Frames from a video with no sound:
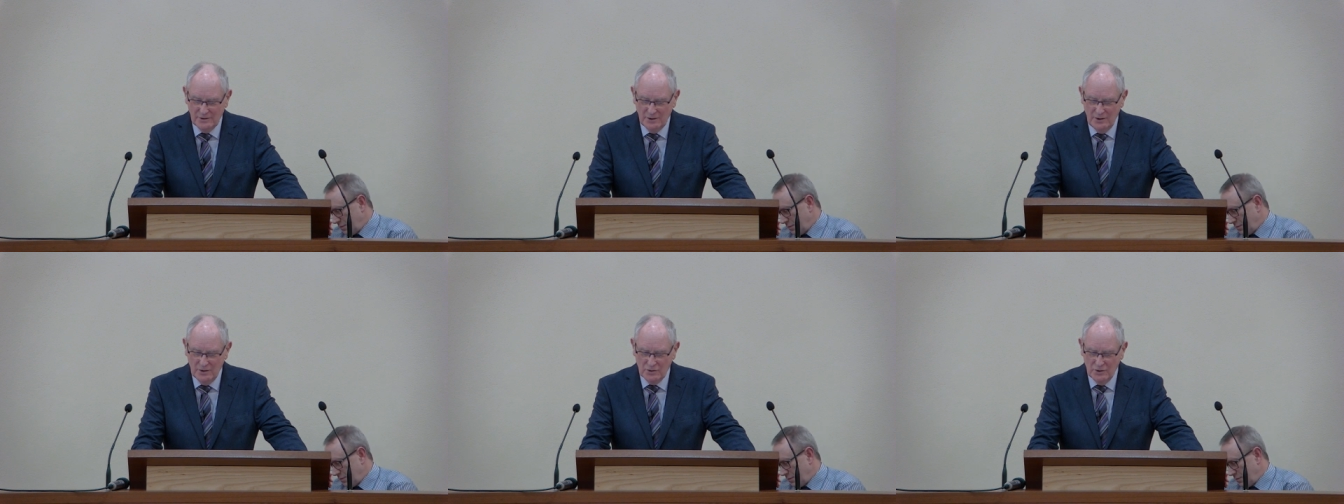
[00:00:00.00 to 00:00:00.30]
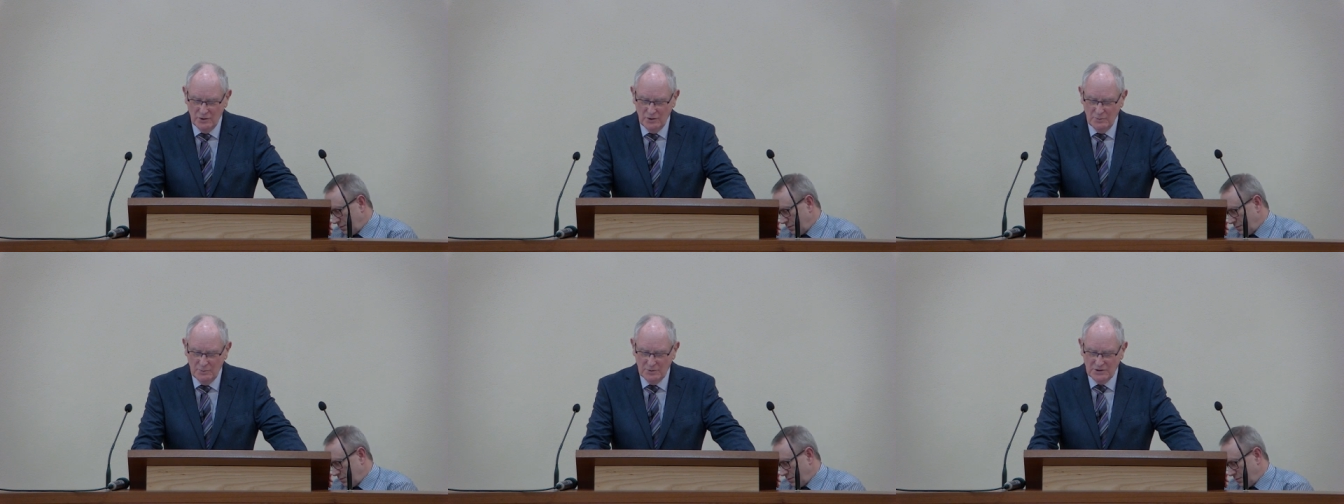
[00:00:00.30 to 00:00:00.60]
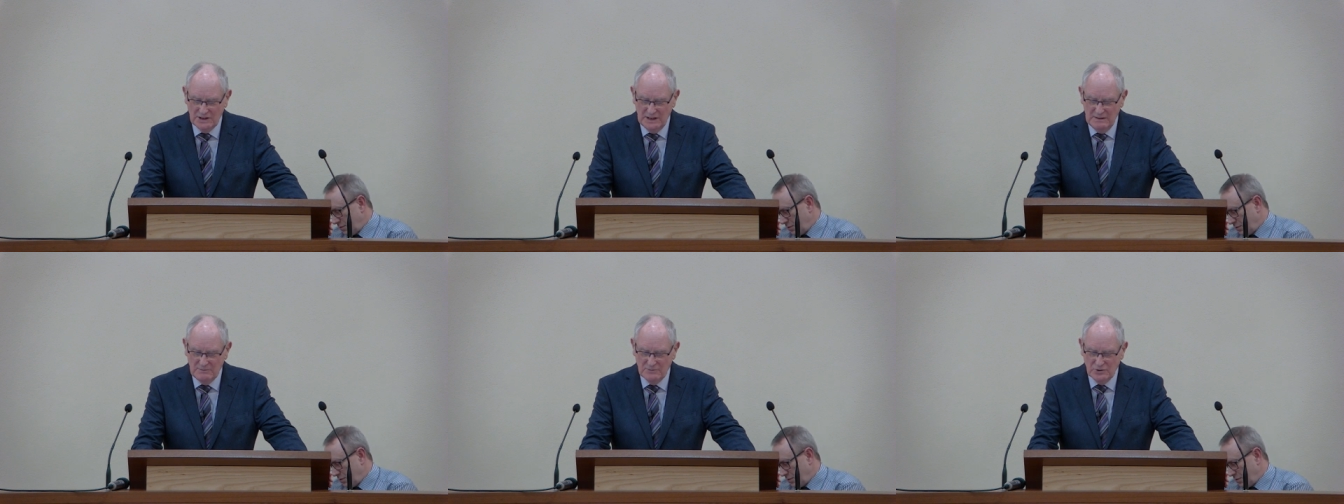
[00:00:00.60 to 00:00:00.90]
clock
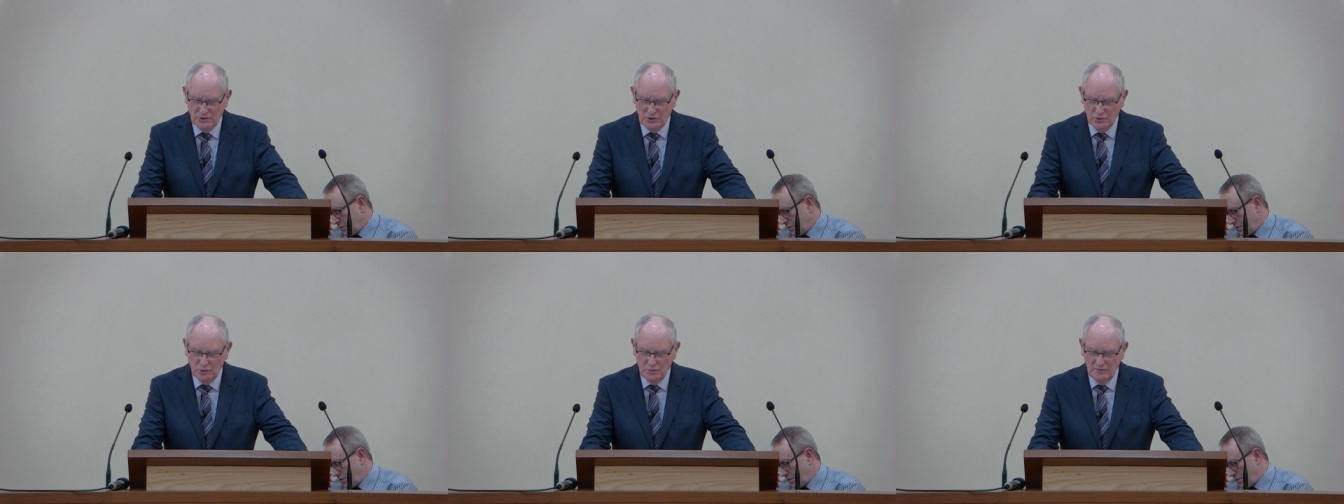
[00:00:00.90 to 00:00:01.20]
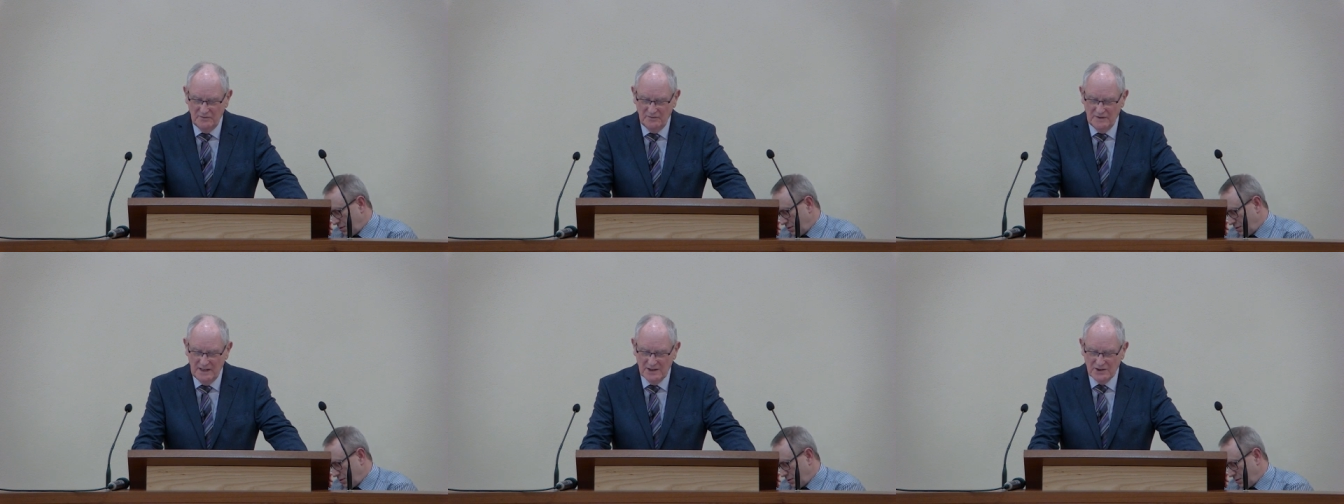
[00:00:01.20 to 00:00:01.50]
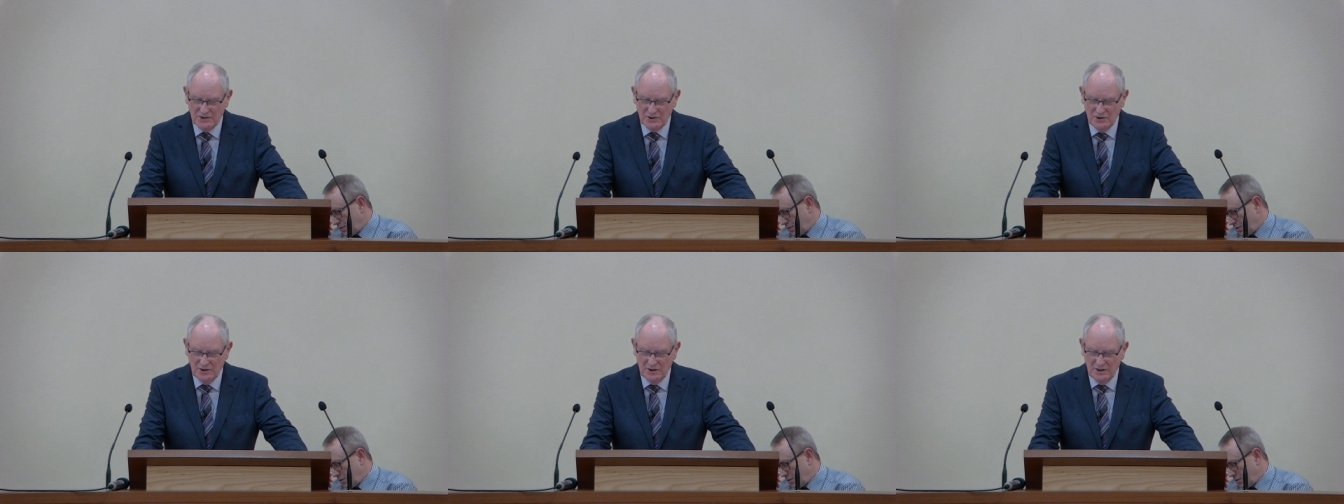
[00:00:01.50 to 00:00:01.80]
always seems to go
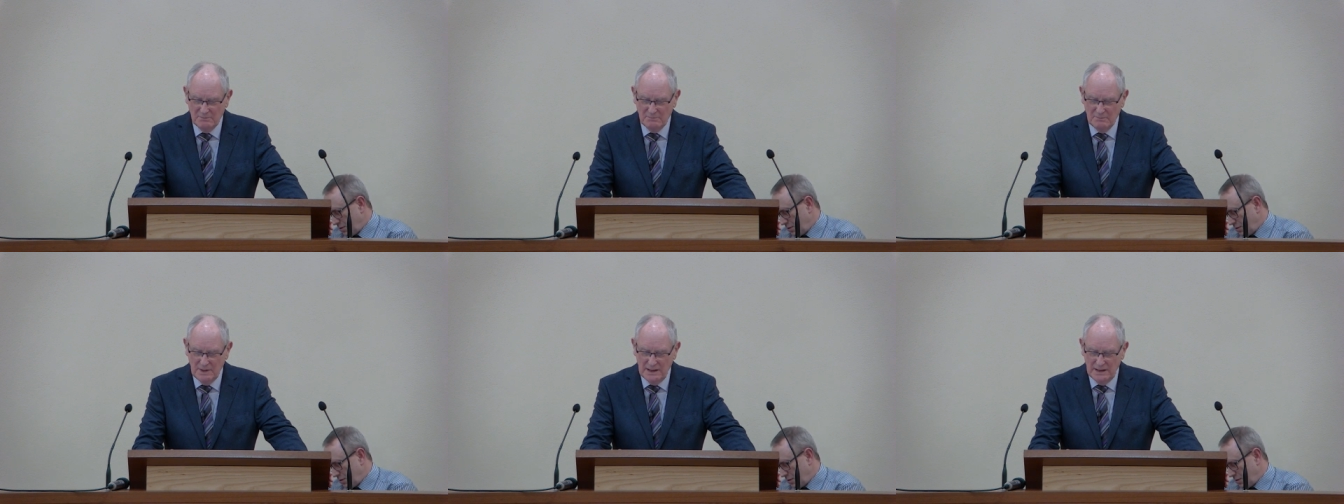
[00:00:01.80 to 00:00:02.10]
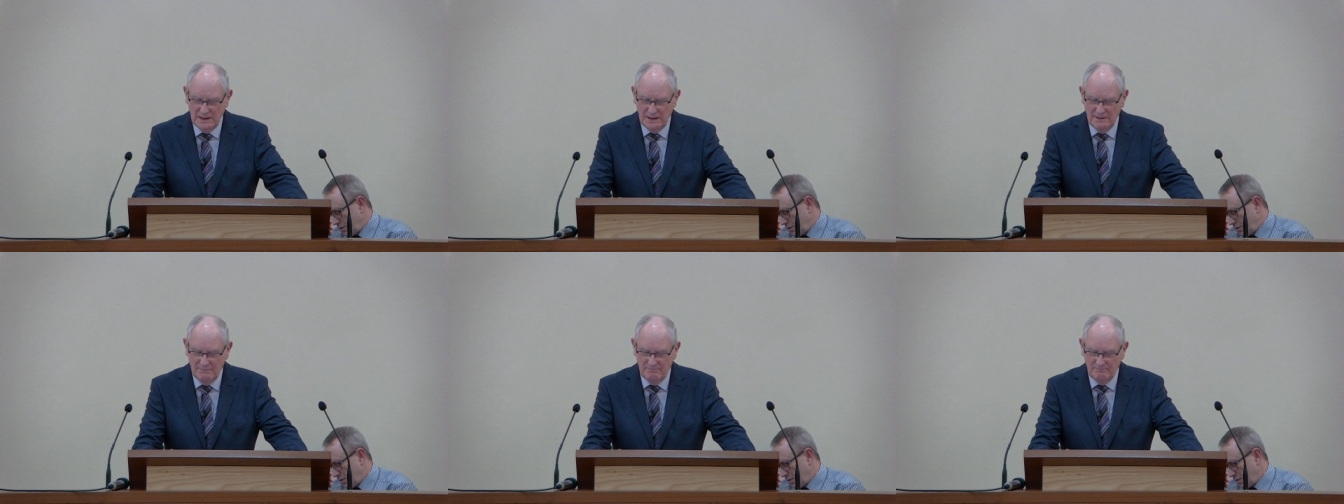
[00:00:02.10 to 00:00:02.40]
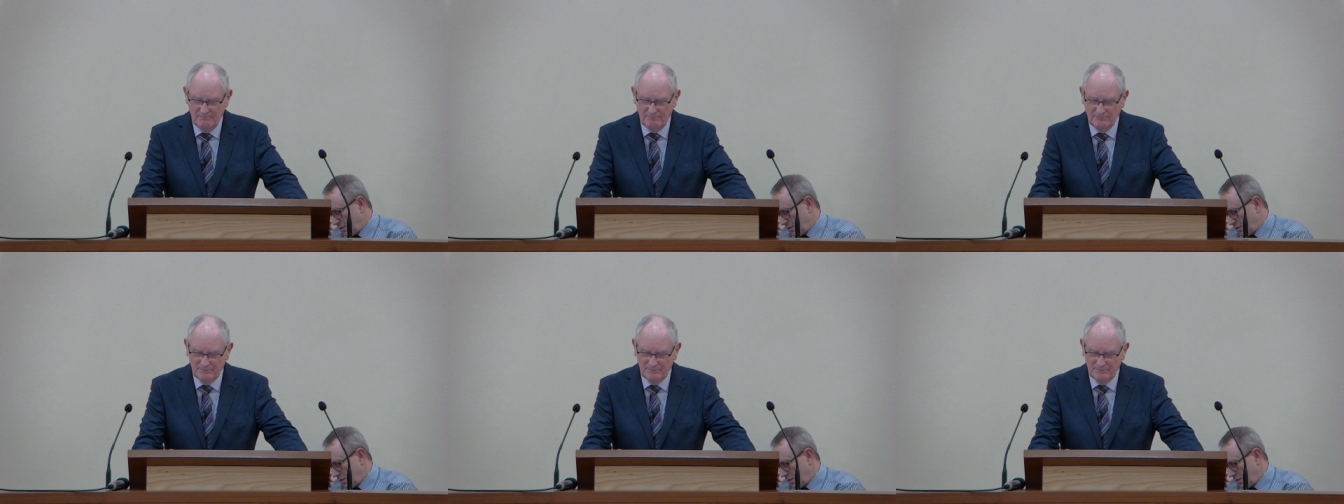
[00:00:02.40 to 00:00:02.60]
faster than me.